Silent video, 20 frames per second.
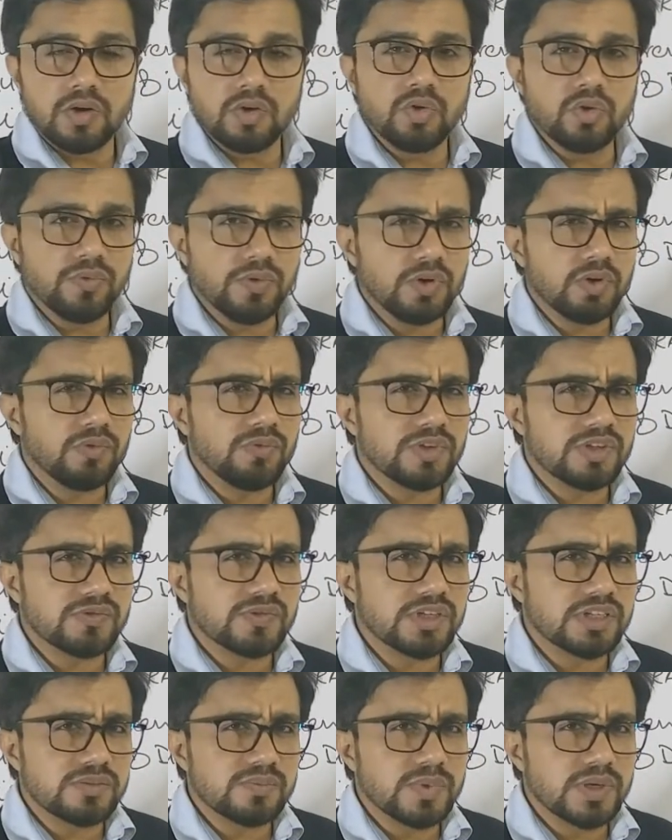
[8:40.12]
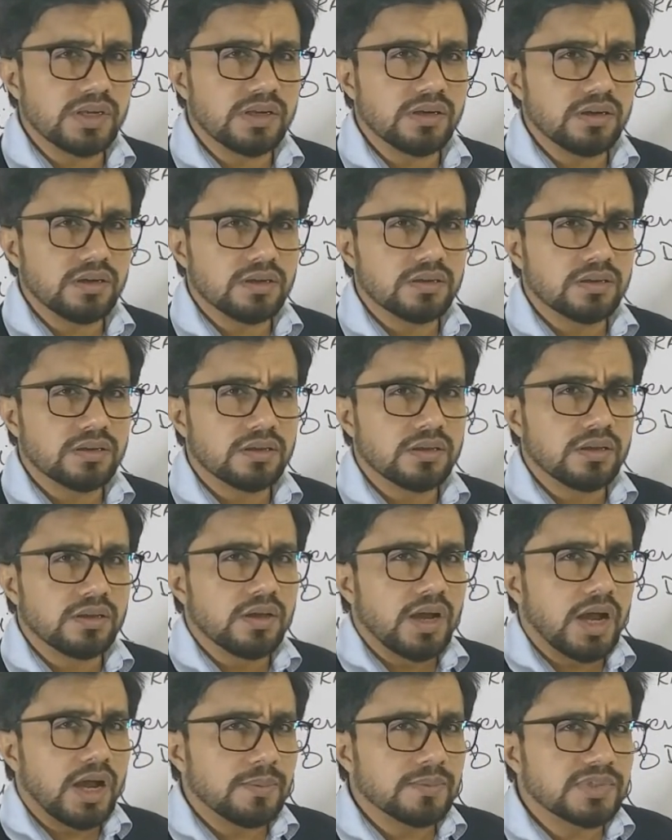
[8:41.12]
Now do we know which one is bigger?
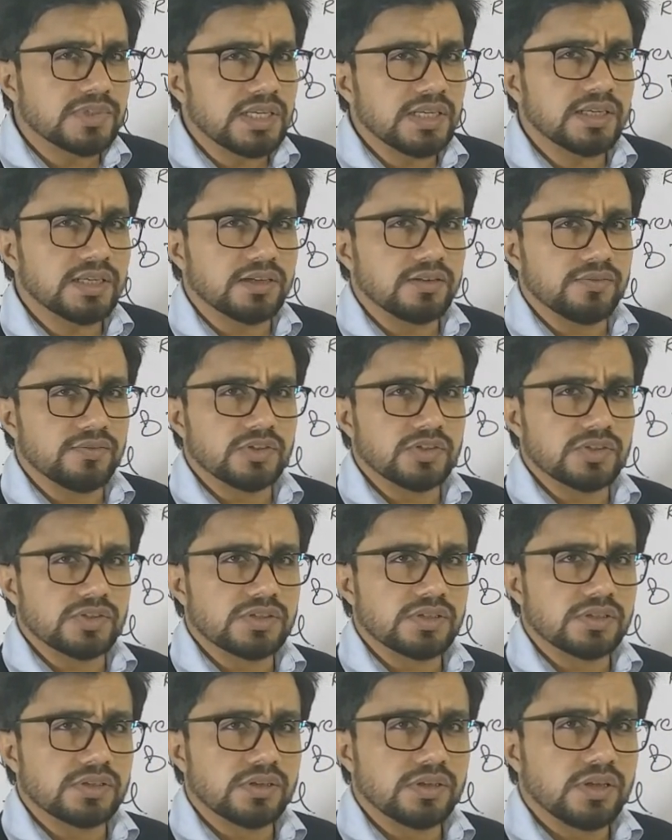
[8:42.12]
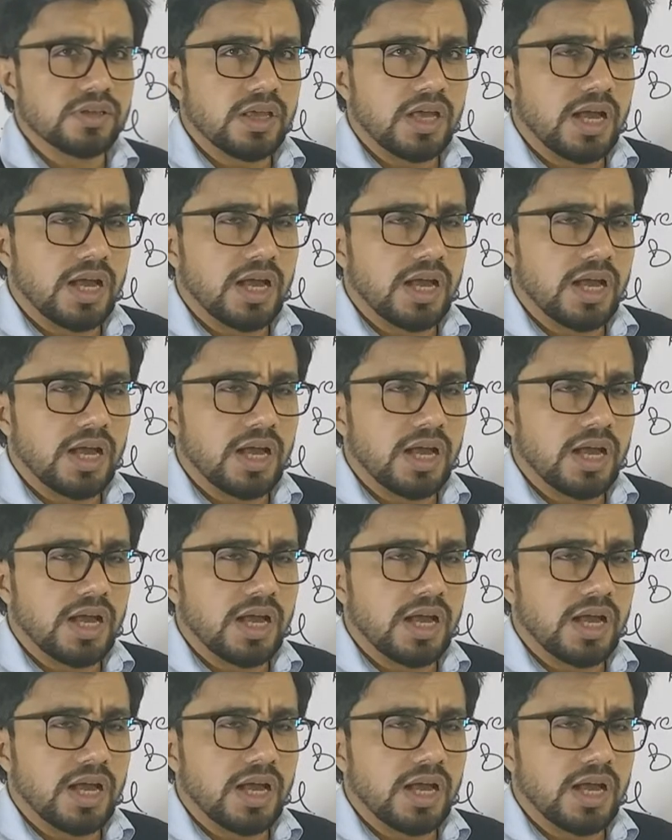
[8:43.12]
I'm still confused.